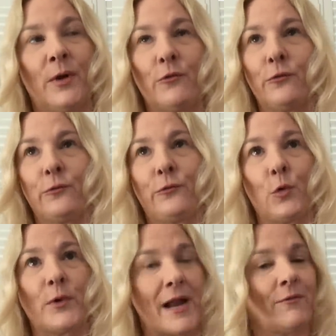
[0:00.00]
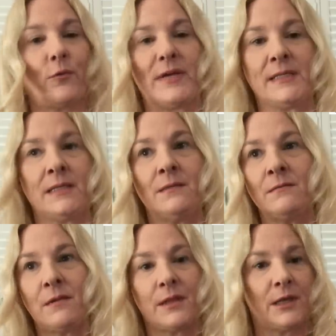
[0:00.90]
but for whatever
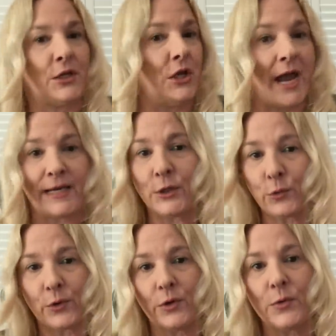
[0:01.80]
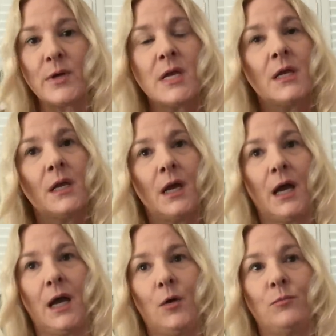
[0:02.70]
reason, the United crew,
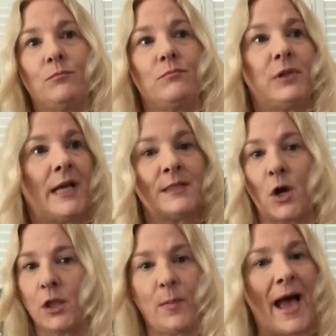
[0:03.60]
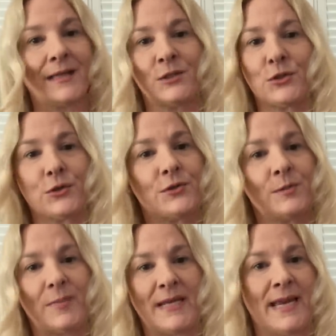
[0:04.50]
um, plus all the
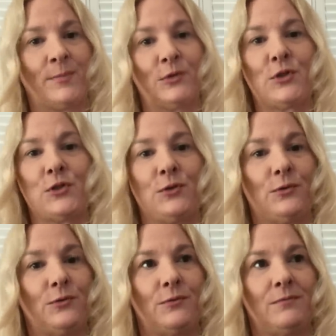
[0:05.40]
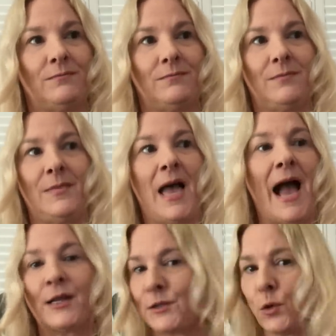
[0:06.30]
passengers being able to
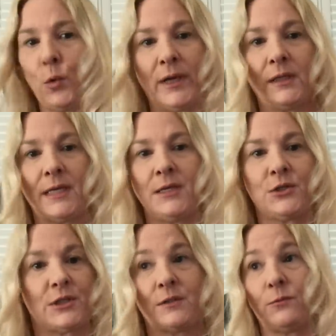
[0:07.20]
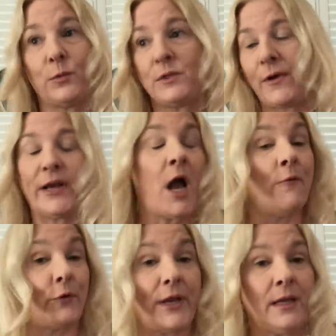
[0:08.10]
act so quickly, just was very
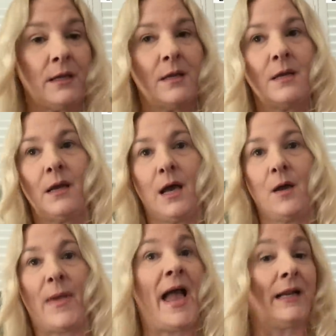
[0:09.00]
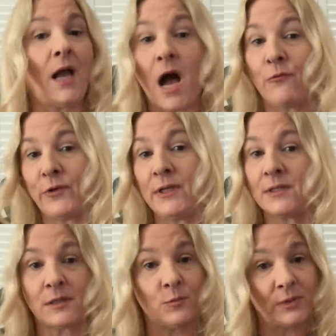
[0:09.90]
comforting. Um, I had
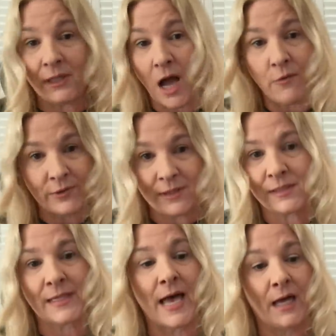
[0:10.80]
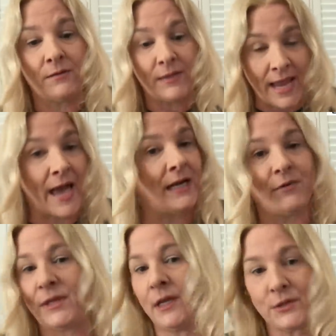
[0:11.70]
confidence, complete confidence that they had
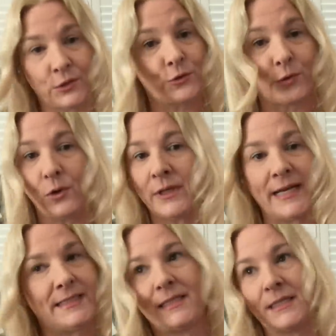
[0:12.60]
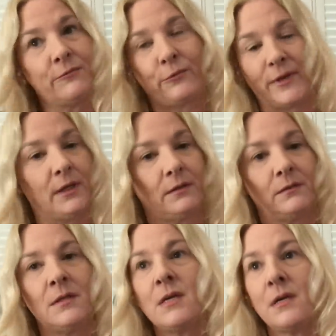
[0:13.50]
everything under control, and I didn't
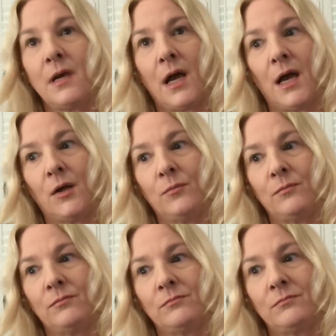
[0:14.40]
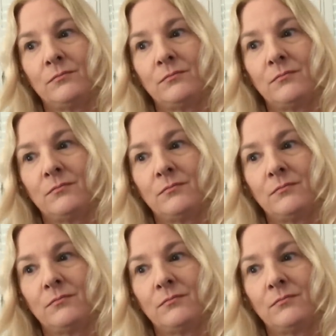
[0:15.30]
feel um,